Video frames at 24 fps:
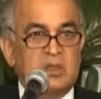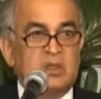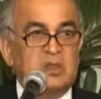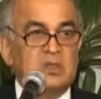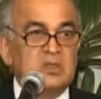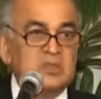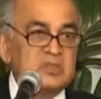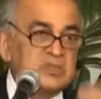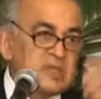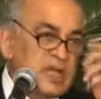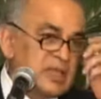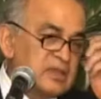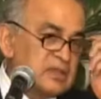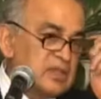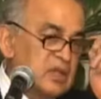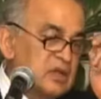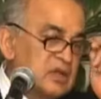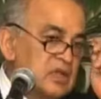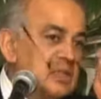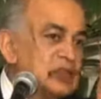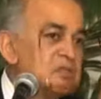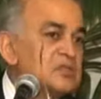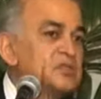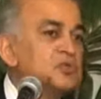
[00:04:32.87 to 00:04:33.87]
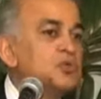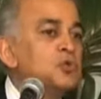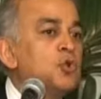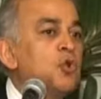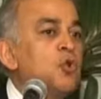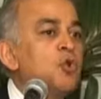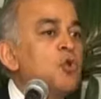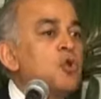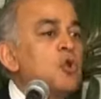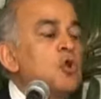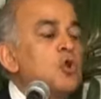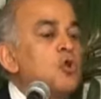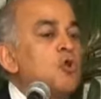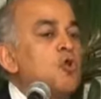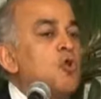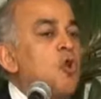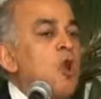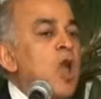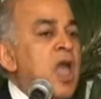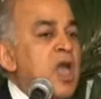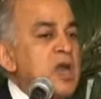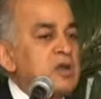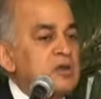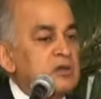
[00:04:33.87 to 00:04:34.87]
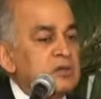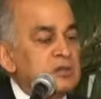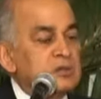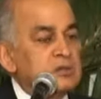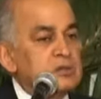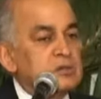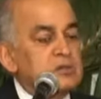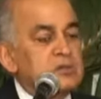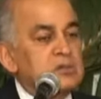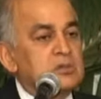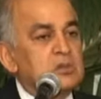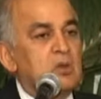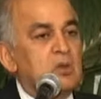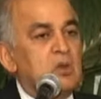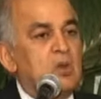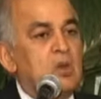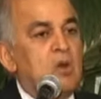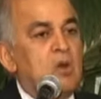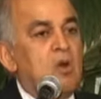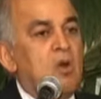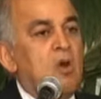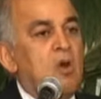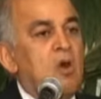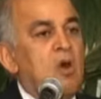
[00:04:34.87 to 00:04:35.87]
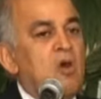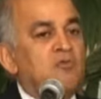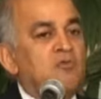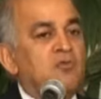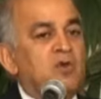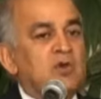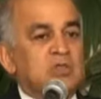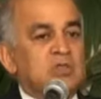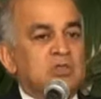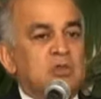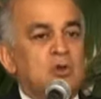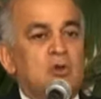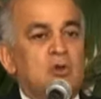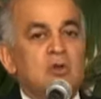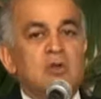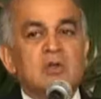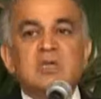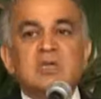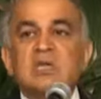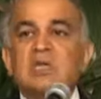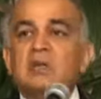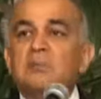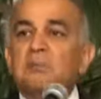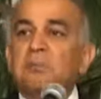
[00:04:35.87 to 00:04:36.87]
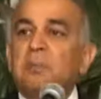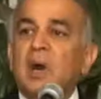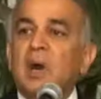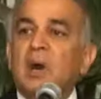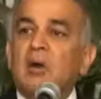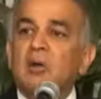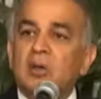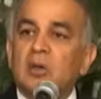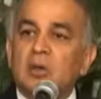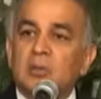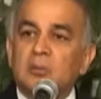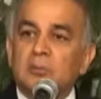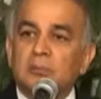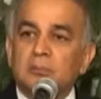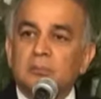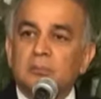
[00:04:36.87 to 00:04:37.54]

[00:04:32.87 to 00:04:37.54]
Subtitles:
is that there is no coherence of authority and power.